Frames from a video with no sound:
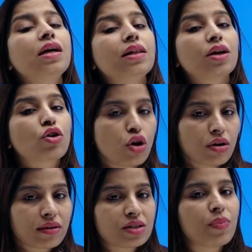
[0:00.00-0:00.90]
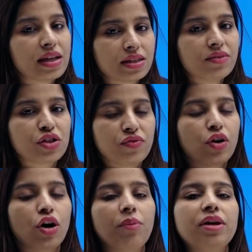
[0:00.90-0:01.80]
the Congress party which we
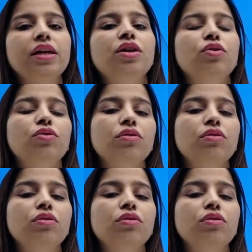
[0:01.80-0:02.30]
commonly know,